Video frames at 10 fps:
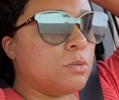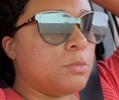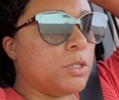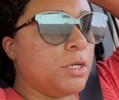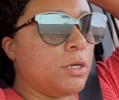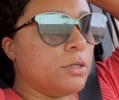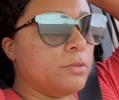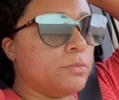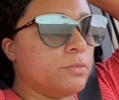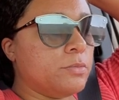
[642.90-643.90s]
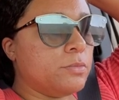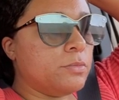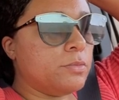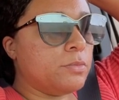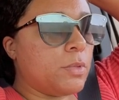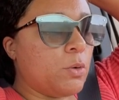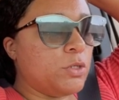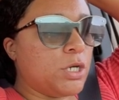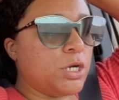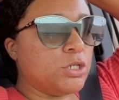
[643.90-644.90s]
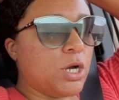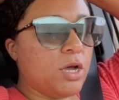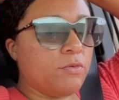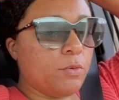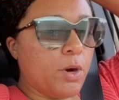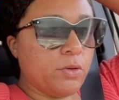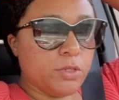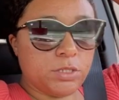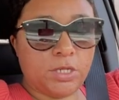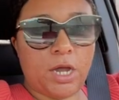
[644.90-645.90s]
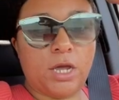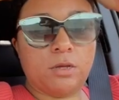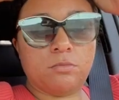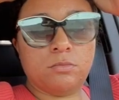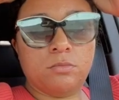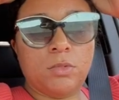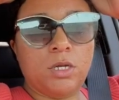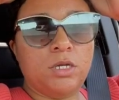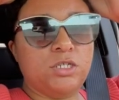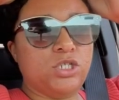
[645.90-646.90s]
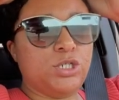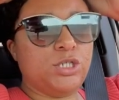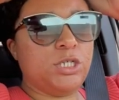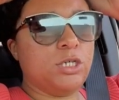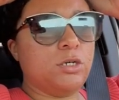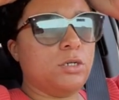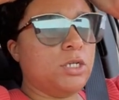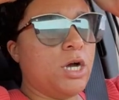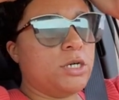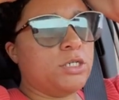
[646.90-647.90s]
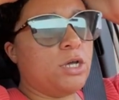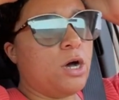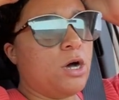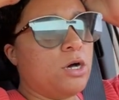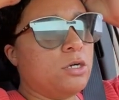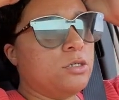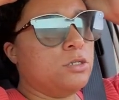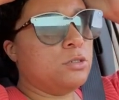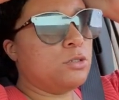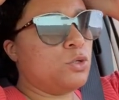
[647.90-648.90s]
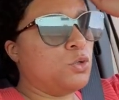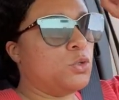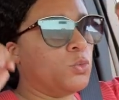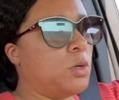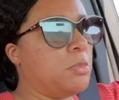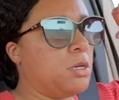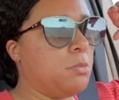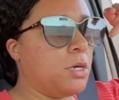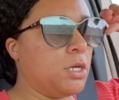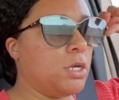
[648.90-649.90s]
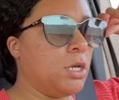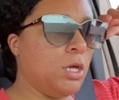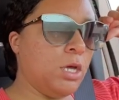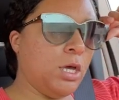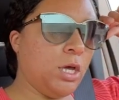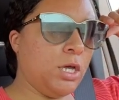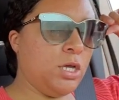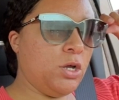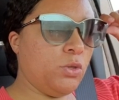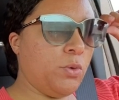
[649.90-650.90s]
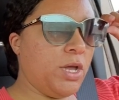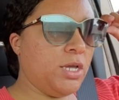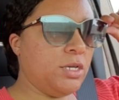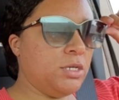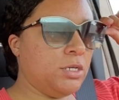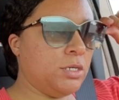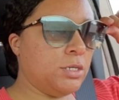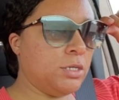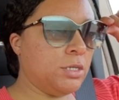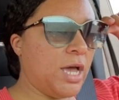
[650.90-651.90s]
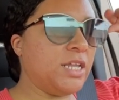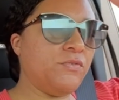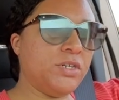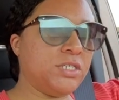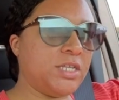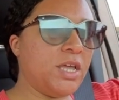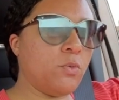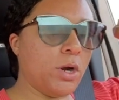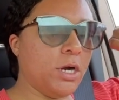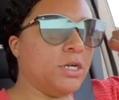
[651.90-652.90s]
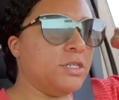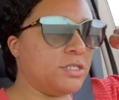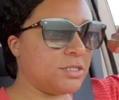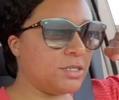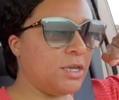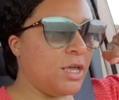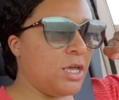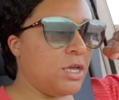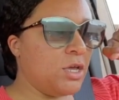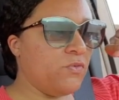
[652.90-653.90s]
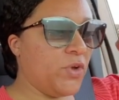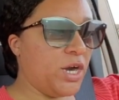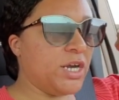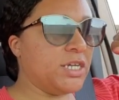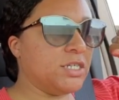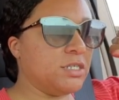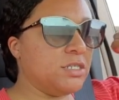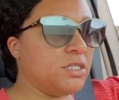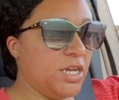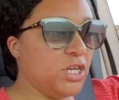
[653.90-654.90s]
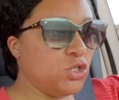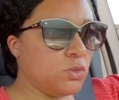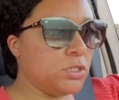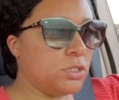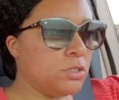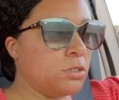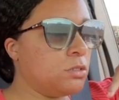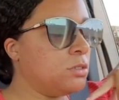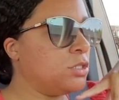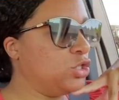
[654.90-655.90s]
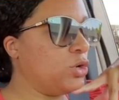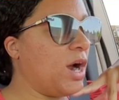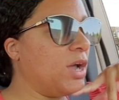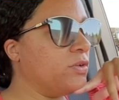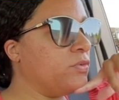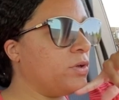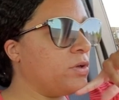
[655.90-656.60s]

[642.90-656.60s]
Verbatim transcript: But yeah. I wish I could drive around this time. Just chill, talk to y'all, cruise with me. But, you know, the way... I live in a state where it's very dangerous to drive.